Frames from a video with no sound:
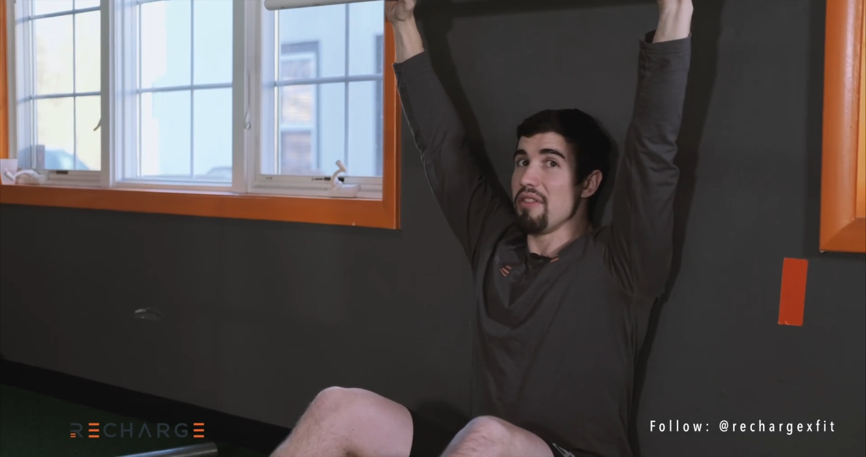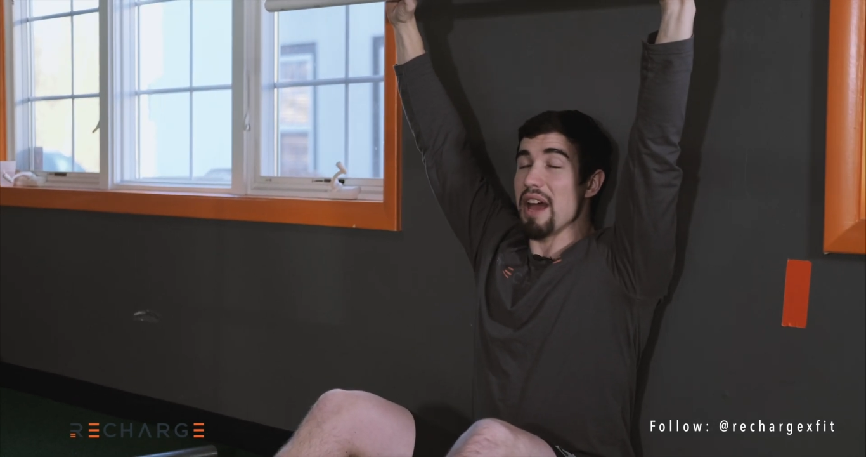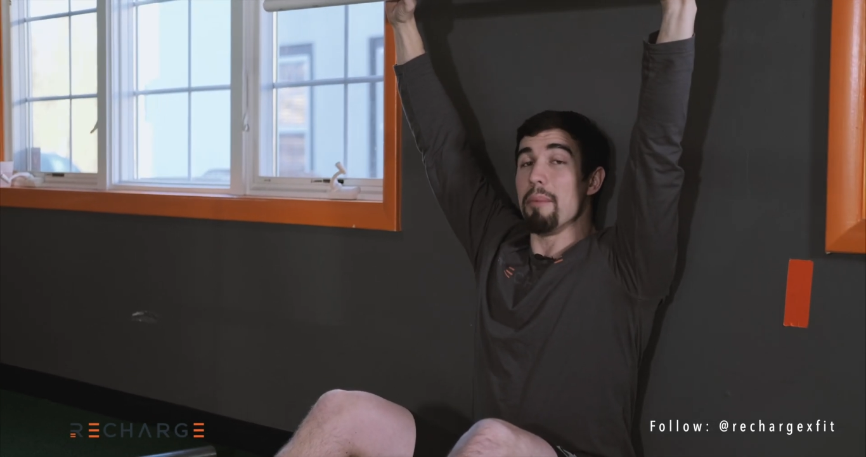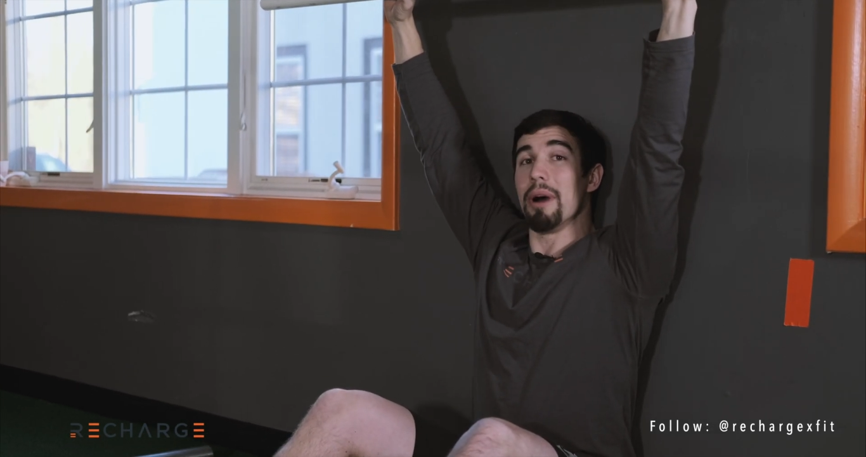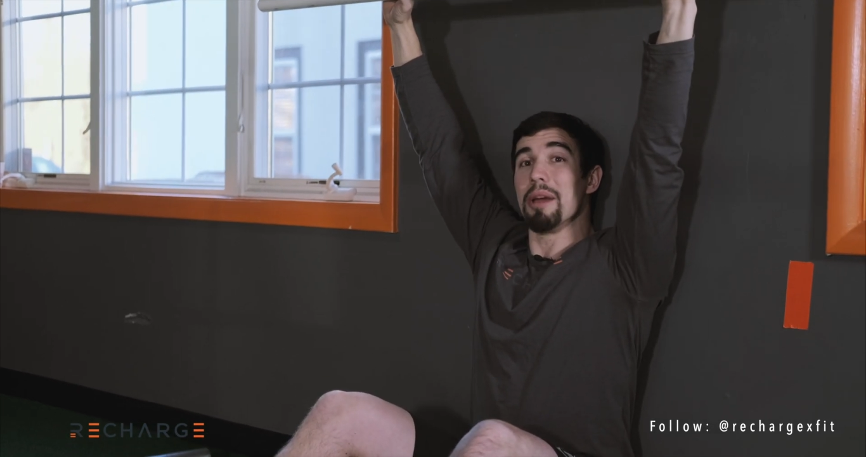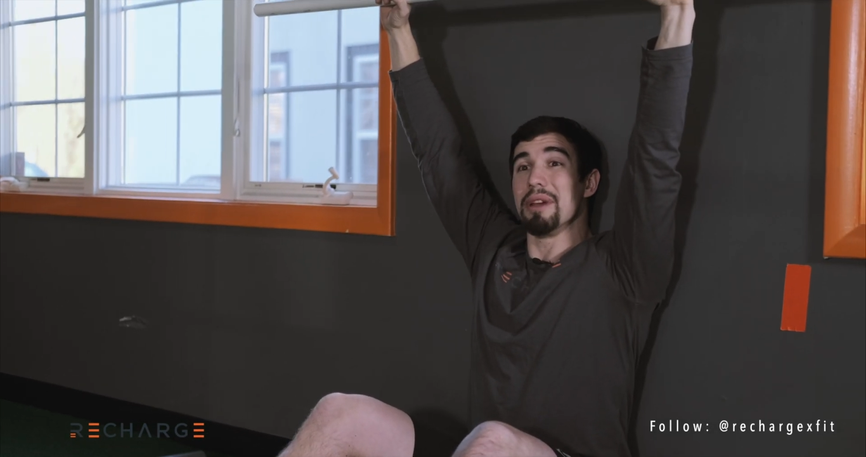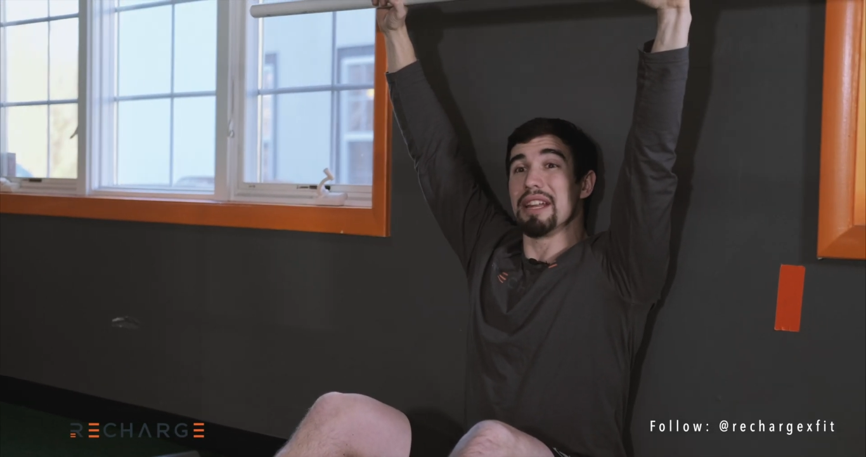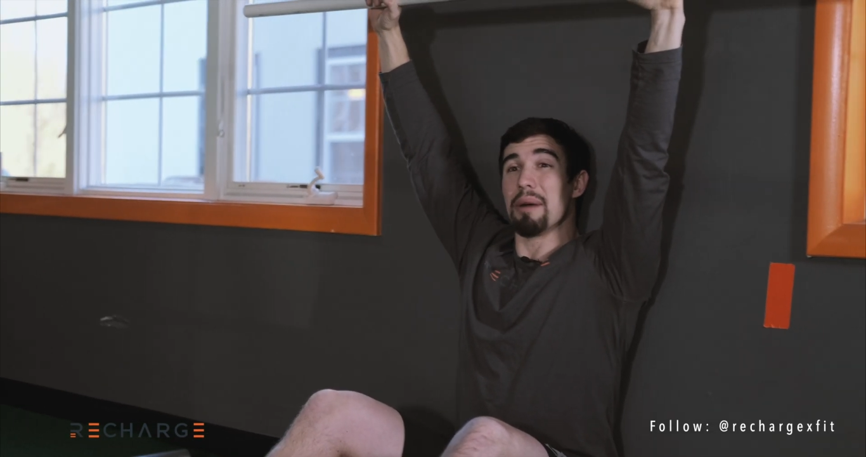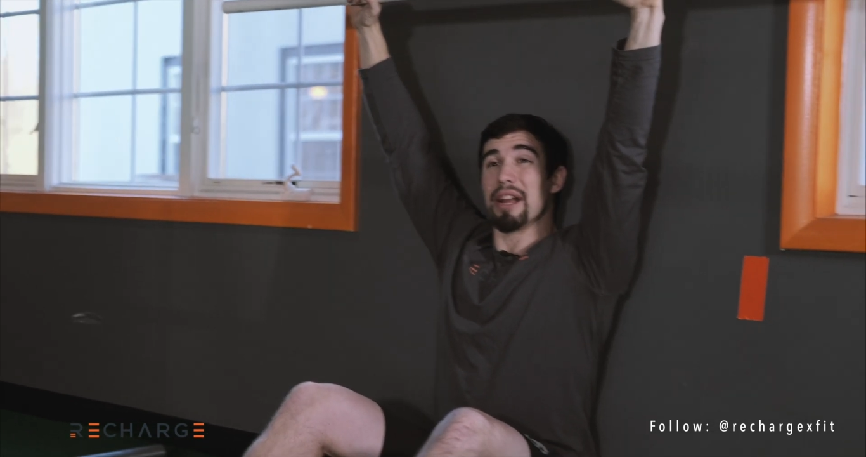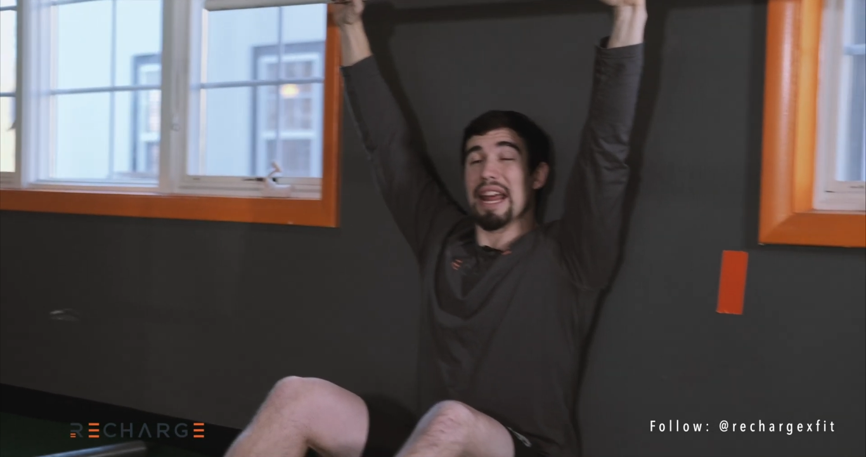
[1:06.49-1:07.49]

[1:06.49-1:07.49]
that might mean I might